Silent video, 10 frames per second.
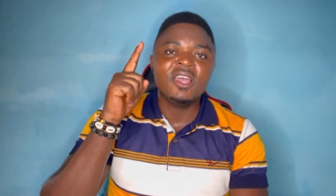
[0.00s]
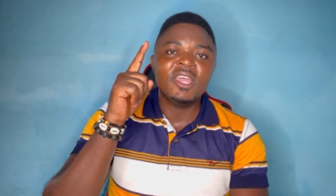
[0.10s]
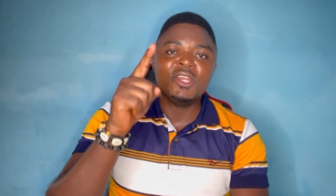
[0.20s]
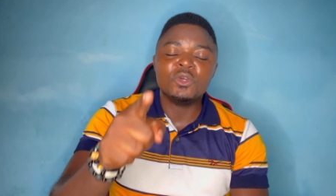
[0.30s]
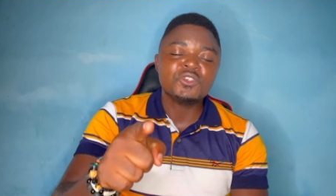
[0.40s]

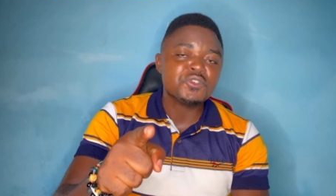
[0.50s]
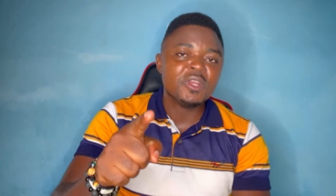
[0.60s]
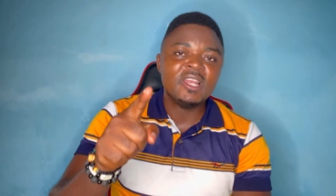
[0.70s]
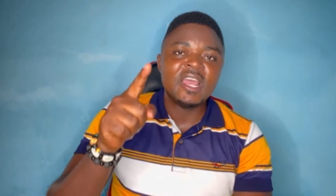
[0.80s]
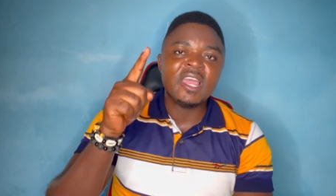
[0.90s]
in
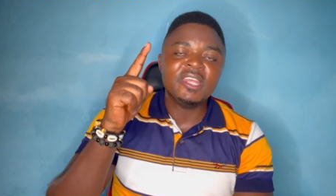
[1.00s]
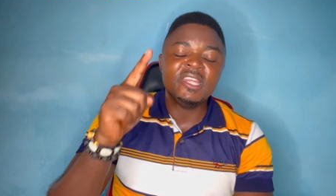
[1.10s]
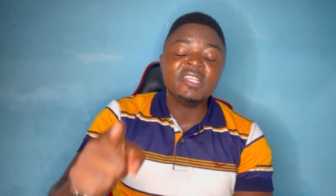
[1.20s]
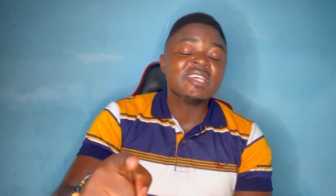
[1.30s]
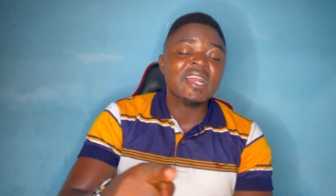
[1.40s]
Australia,
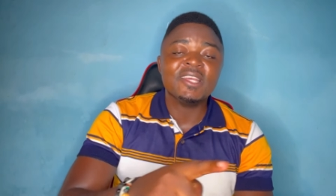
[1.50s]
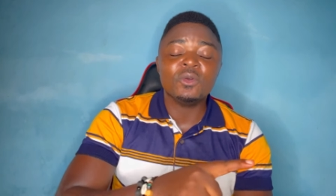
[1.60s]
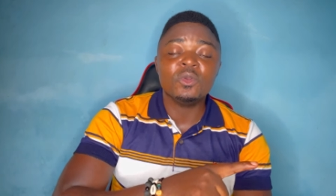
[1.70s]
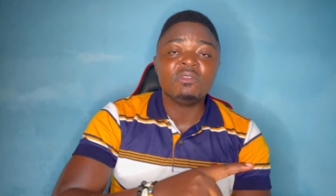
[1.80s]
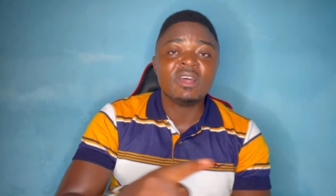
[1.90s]
in Italy,
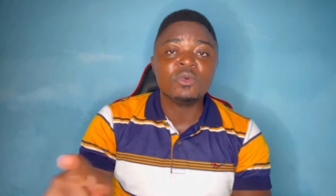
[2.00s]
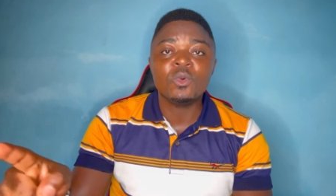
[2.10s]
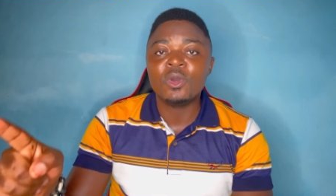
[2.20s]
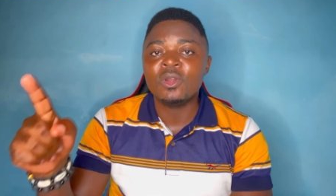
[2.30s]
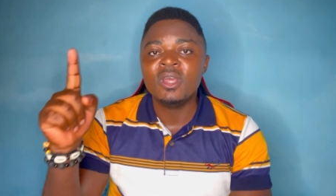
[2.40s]
all over the
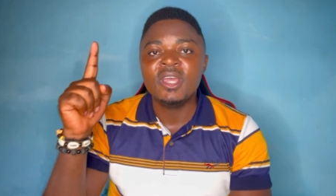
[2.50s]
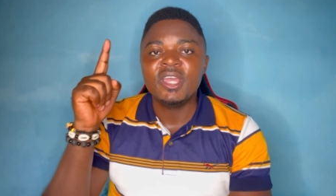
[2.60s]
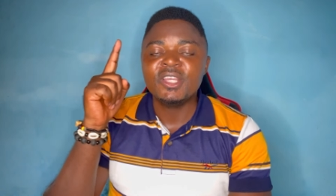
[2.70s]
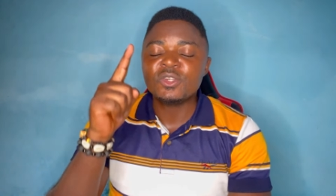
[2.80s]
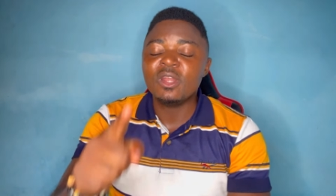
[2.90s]
world.
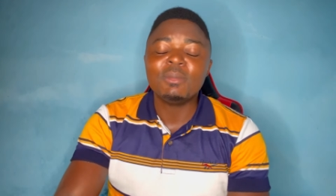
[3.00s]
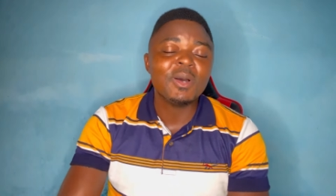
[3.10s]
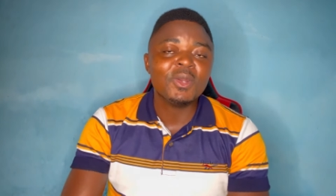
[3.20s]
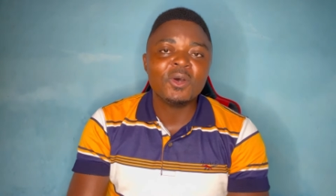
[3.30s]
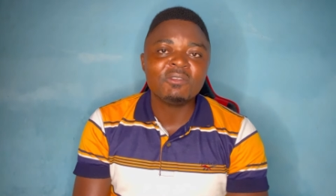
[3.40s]
It's all
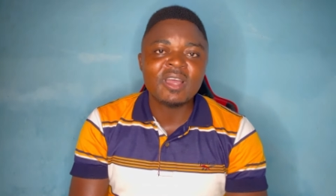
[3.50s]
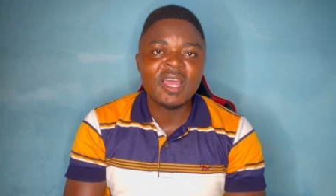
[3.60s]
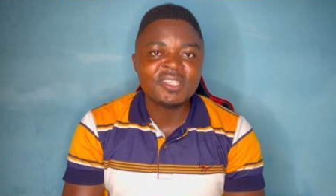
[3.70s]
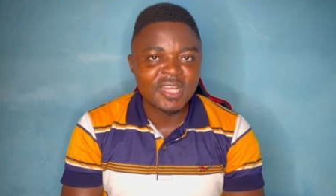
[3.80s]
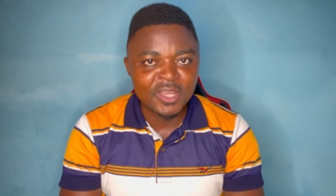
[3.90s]
about love,
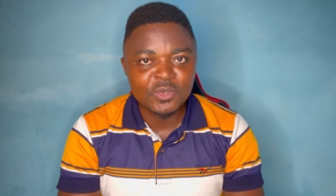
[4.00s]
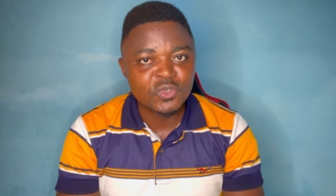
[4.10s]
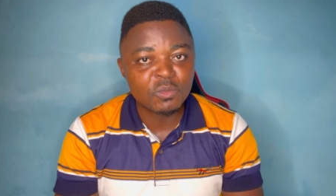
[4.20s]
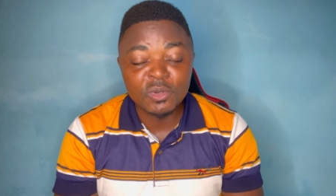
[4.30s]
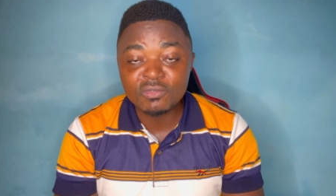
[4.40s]
guys. Thank you
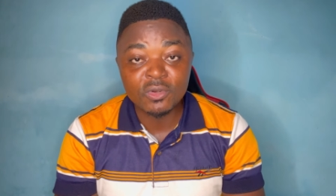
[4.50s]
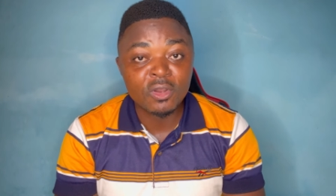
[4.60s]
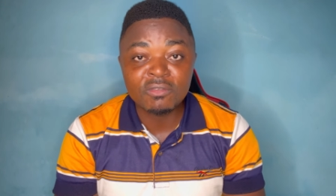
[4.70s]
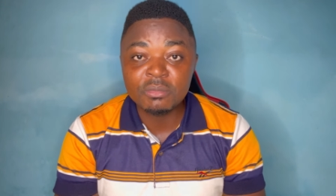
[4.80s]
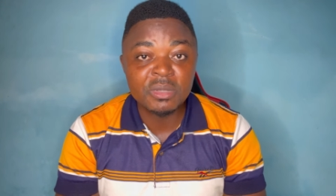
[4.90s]
so much for
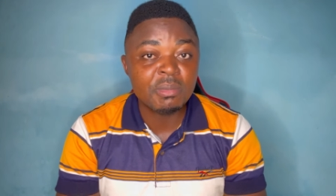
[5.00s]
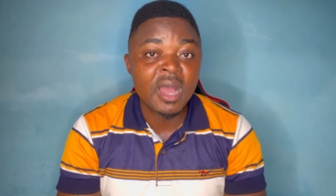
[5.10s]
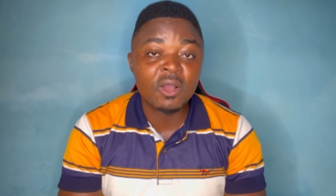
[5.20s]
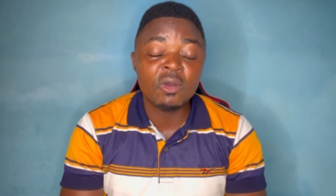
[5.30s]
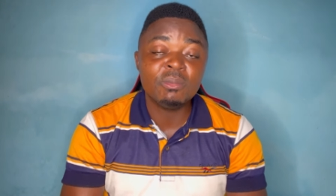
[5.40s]
loving me
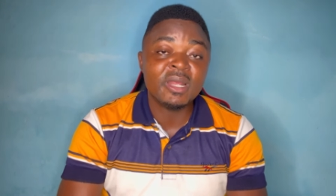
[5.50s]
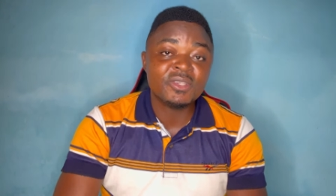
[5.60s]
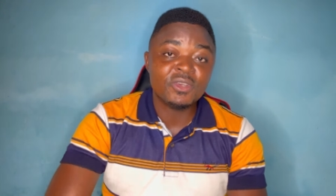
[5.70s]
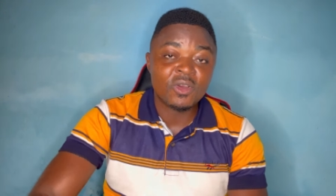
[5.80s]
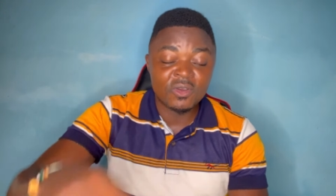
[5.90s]
back. God
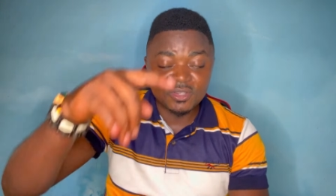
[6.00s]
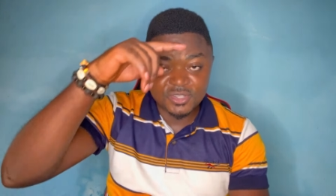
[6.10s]
bless you all.